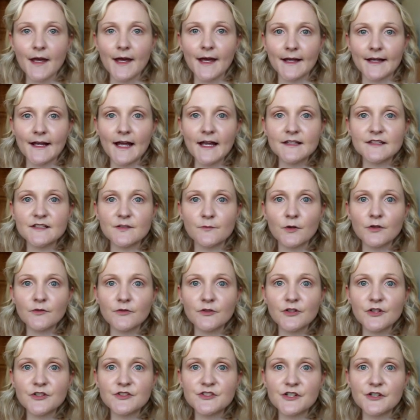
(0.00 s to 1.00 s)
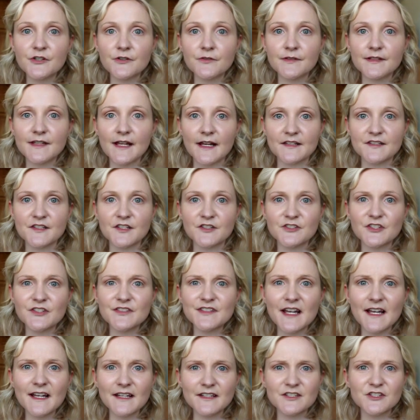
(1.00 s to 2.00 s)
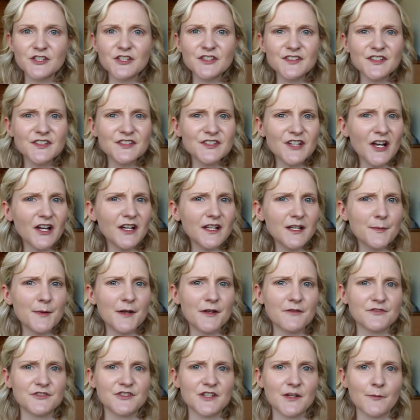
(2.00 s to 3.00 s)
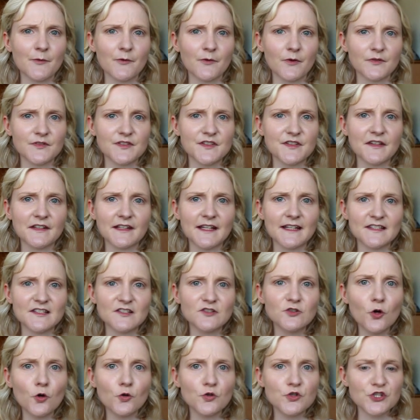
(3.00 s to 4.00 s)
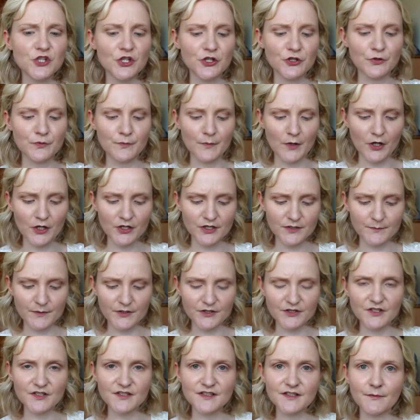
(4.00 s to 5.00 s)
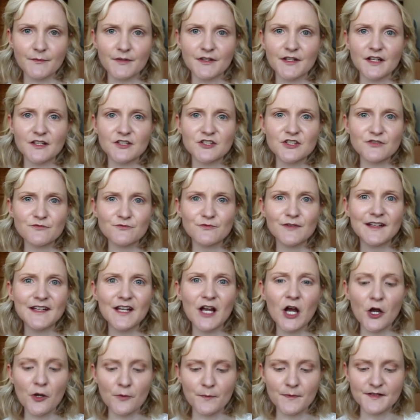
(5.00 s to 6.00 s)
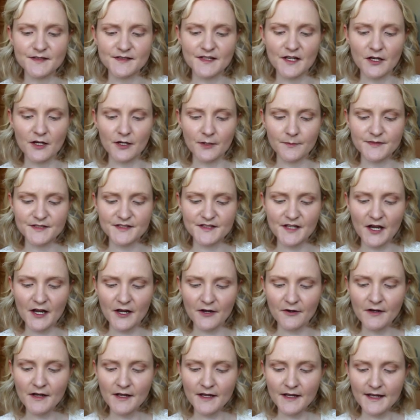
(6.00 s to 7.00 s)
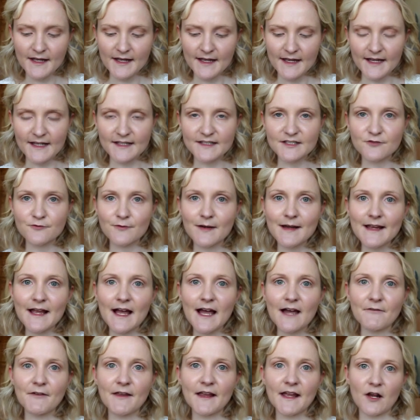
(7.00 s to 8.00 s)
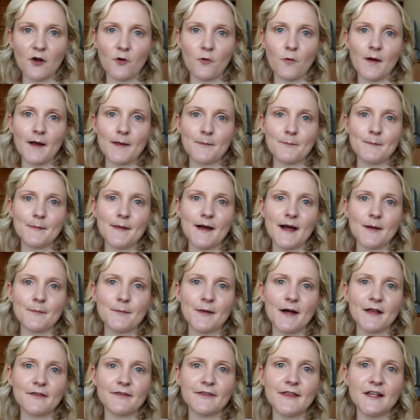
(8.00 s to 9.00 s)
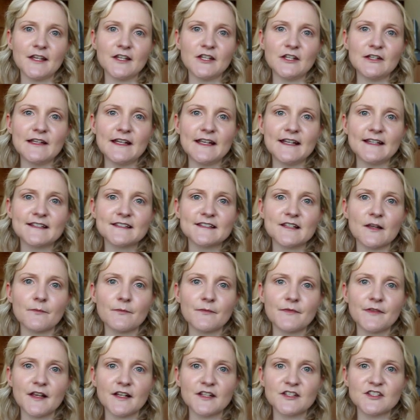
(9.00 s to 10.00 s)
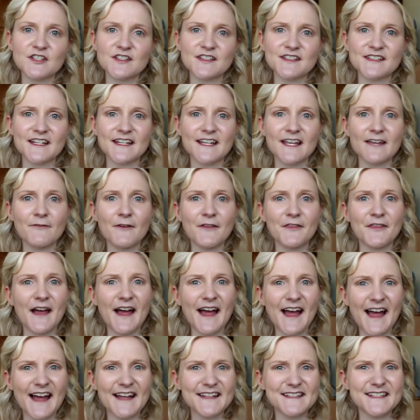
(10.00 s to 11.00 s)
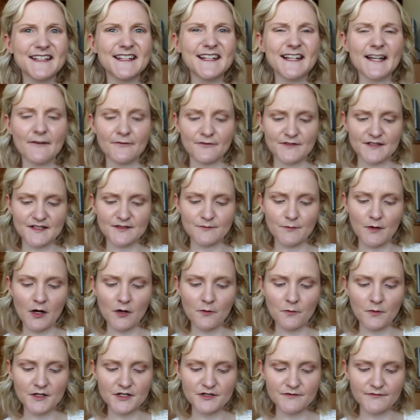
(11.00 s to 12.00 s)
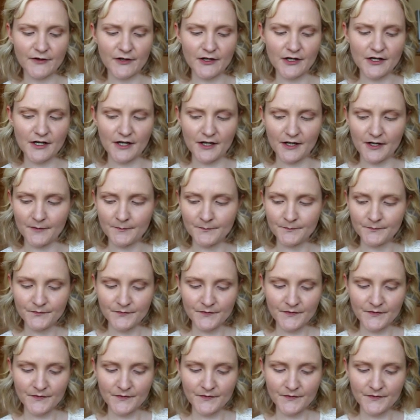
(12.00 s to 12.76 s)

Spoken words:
Okay, so what I'm going to do next is just add just a tiny bit of shimmer onto the lids, not too much, but just something that just really opens it up. So it's great having it quite matte, but I think you need something just to give it that added lift as well, which for her